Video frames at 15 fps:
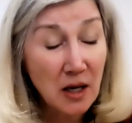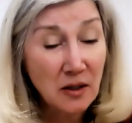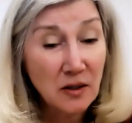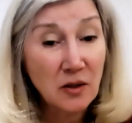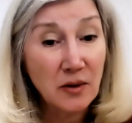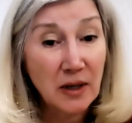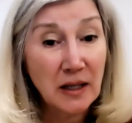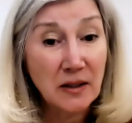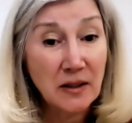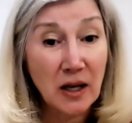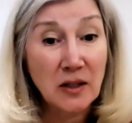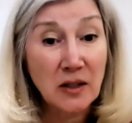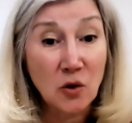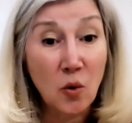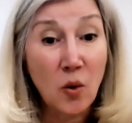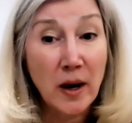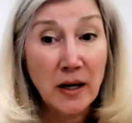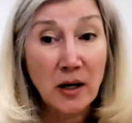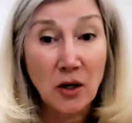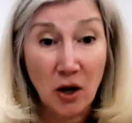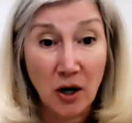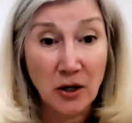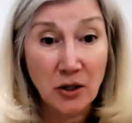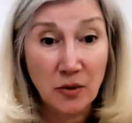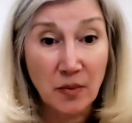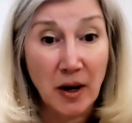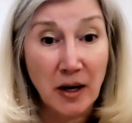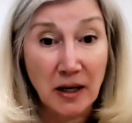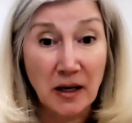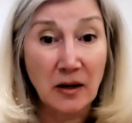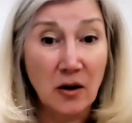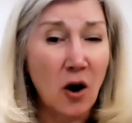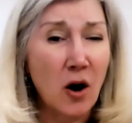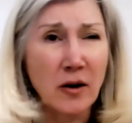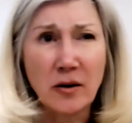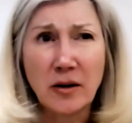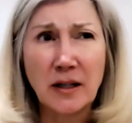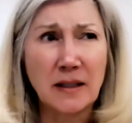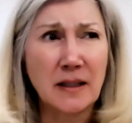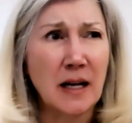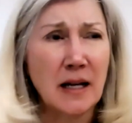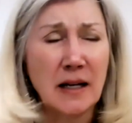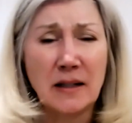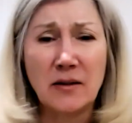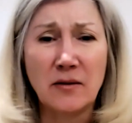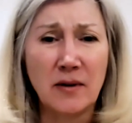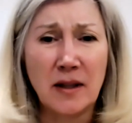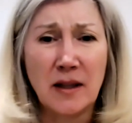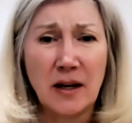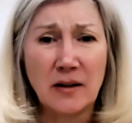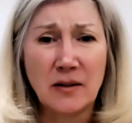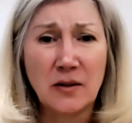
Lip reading: So it's quite a large bucket, and congregate settings are in there.